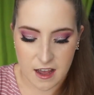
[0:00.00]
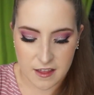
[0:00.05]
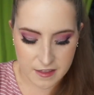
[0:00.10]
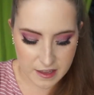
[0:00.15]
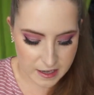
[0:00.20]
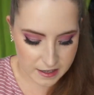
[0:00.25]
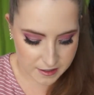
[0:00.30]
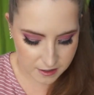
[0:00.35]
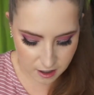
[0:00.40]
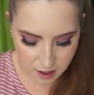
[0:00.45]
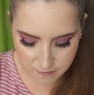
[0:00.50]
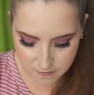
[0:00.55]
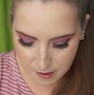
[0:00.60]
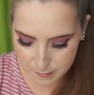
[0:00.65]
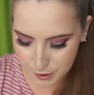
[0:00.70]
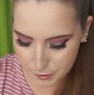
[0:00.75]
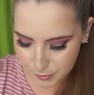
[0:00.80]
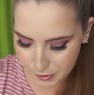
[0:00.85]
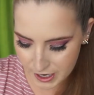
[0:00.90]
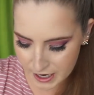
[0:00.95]
these are
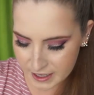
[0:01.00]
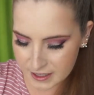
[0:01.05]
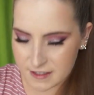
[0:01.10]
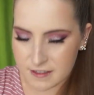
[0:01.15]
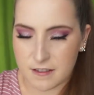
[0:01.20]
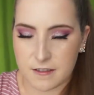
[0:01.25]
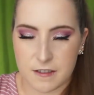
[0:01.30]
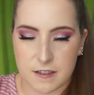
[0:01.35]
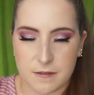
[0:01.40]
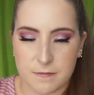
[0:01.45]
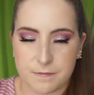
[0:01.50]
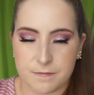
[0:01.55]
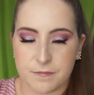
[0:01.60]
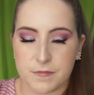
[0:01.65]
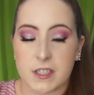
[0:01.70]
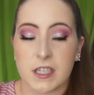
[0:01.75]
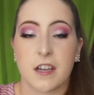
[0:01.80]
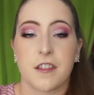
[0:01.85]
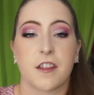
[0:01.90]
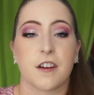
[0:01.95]

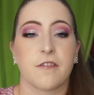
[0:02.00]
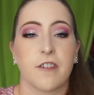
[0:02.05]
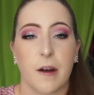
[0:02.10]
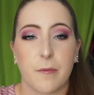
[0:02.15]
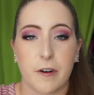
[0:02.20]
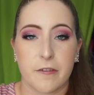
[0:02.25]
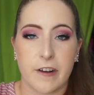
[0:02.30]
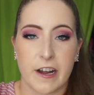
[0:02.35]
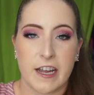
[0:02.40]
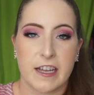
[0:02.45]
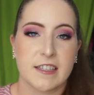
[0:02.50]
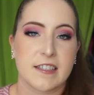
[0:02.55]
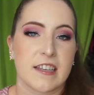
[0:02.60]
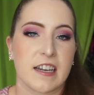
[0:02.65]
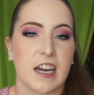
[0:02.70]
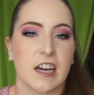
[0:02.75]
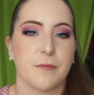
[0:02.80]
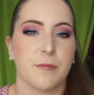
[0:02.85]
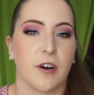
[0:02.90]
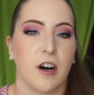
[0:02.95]
they're rubber reins that
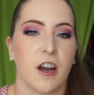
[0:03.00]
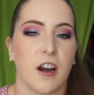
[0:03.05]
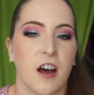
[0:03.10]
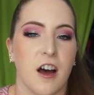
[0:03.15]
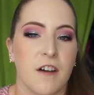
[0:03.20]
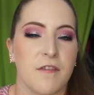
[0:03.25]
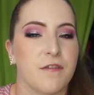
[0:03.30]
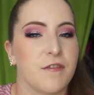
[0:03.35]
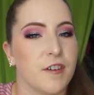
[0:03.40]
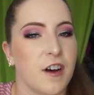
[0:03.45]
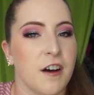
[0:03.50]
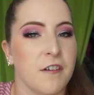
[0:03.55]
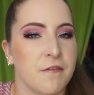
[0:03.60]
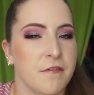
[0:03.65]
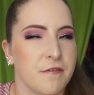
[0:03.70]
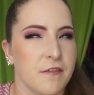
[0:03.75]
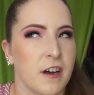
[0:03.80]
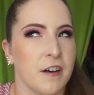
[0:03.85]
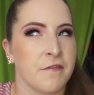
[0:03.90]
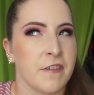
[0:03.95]
I bought off
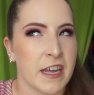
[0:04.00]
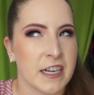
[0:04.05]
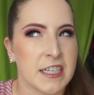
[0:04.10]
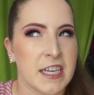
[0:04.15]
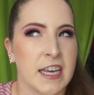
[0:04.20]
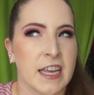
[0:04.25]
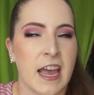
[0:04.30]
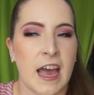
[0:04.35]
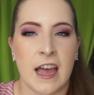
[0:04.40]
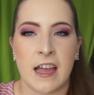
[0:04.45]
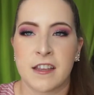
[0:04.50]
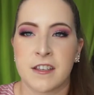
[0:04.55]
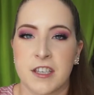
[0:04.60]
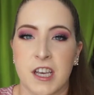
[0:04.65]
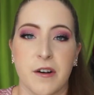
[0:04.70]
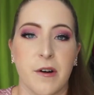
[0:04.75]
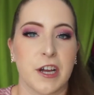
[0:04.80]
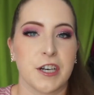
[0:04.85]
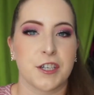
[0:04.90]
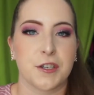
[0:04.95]
of Eventing
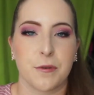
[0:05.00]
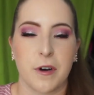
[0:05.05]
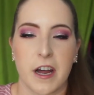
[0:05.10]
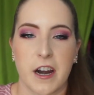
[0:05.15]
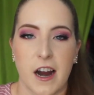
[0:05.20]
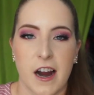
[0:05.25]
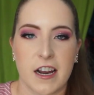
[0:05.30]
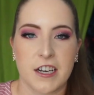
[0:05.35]
Enzo on Twitter,